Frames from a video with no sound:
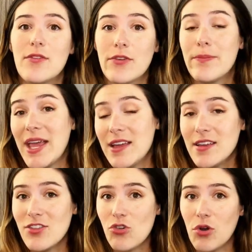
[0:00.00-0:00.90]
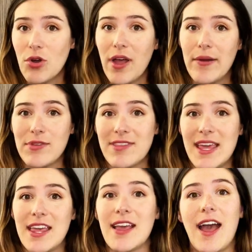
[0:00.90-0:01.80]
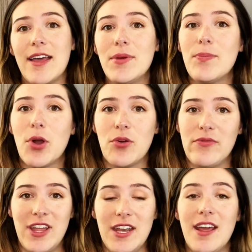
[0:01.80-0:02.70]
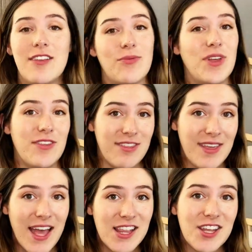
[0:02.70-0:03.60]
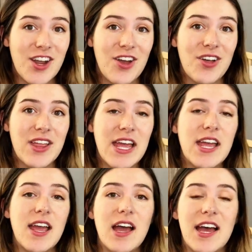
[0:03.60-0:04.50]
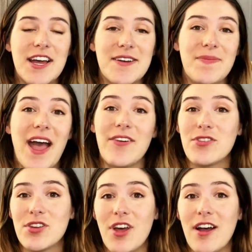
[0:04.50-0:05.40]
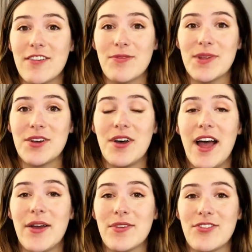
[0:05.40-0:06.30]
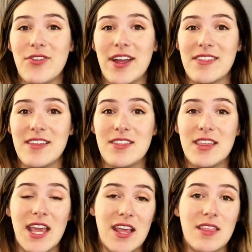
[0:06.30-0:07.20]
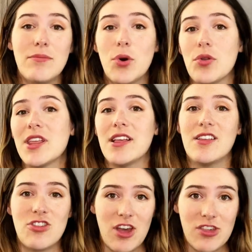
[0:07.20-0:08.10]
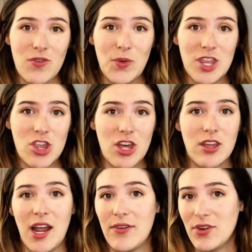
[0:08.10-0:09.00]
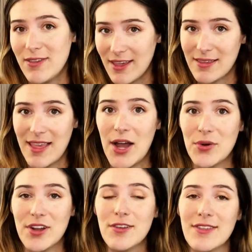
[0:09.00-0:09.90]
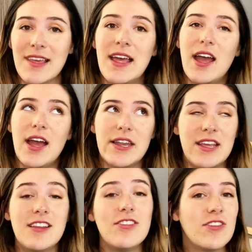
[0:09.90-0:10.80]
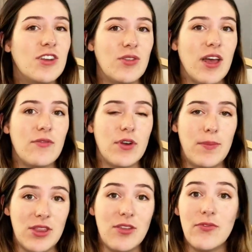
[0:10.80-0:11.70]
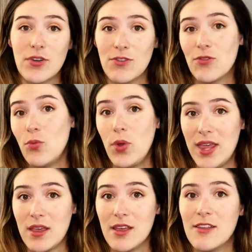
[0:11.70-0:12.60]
For pain control, I was taking ibuprofen as well as Tylenol. After the hospital, I was directed to take them both in conjunction with each other every 6 hours. I needed to do that for about the first week.